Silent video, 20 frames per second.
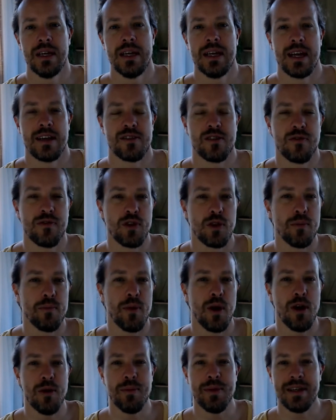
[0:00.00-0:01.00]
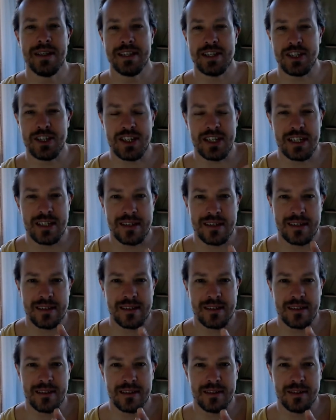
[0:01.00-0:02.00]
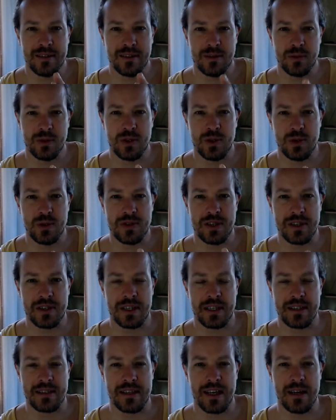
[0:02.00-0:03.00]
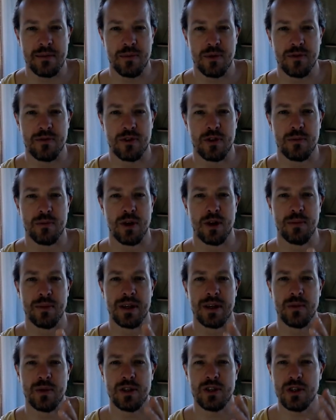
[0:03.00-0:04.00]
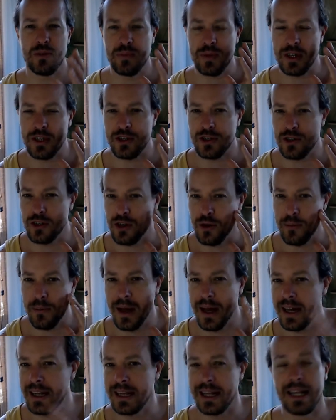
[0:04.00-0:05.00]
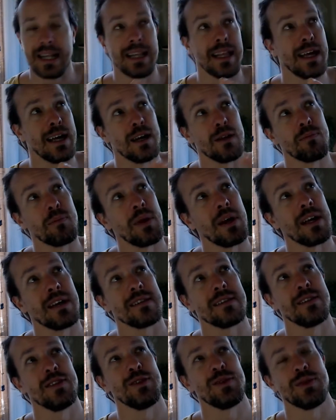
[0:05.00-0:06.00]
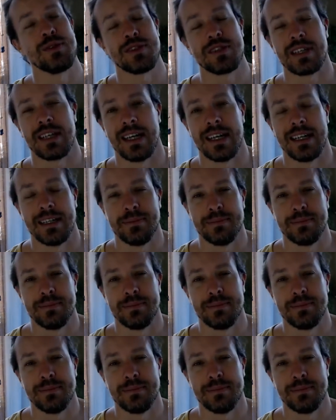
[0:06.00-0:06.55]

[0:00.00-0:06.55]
And so, for a moment, just I want to use this example for a moment. I want you to picture in your mind a cloud passing through the sky.